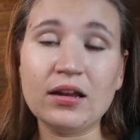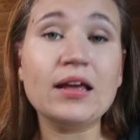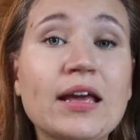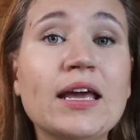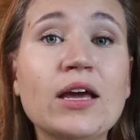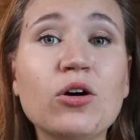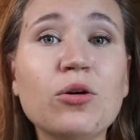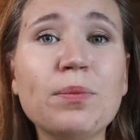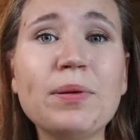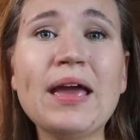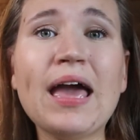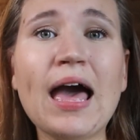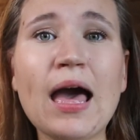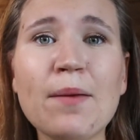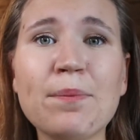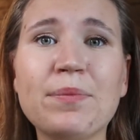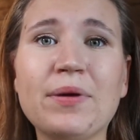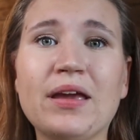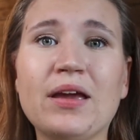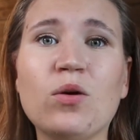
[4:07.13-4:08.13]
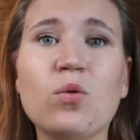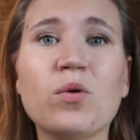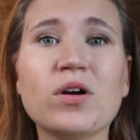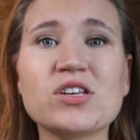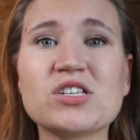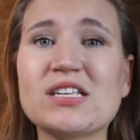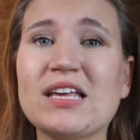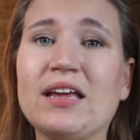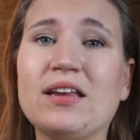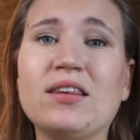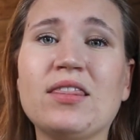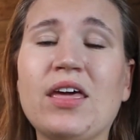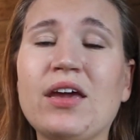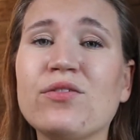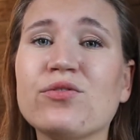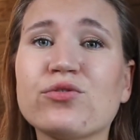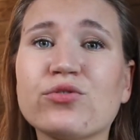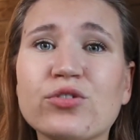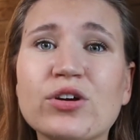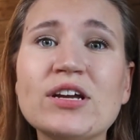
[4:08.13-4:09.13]
he'll be happy. Once
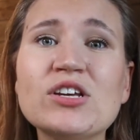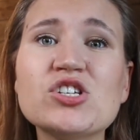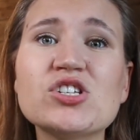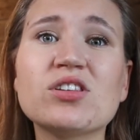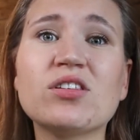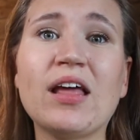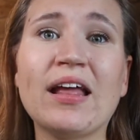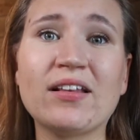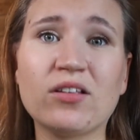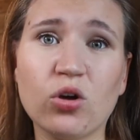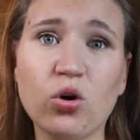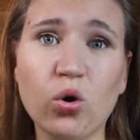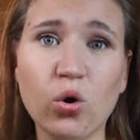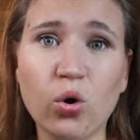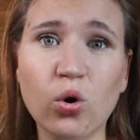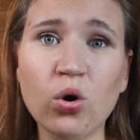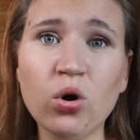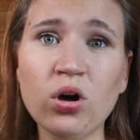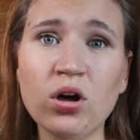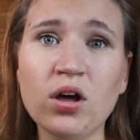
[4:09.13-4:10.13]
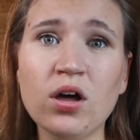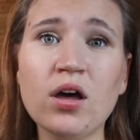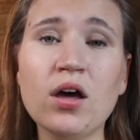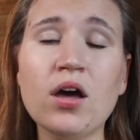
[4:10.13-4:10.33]
they've reached that goal,